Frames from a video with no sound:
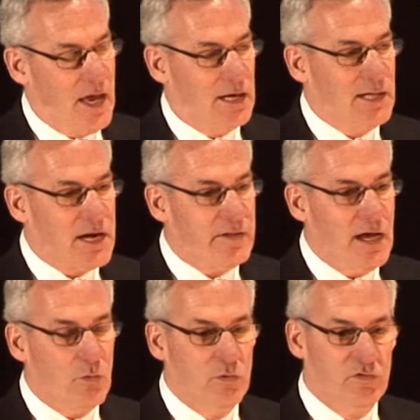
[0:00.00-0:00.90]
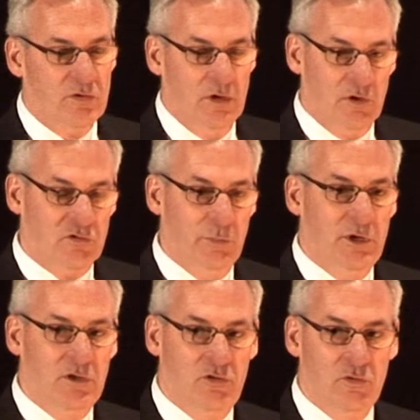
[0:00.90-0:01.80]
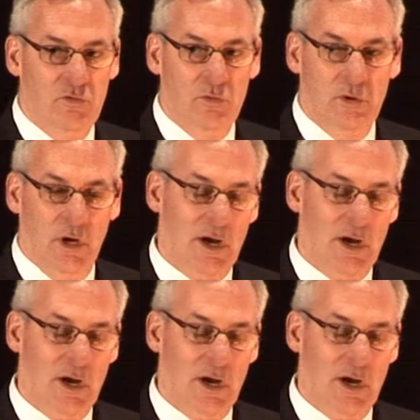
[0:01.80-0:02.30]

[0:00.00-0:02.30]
And a lot of that was attributed to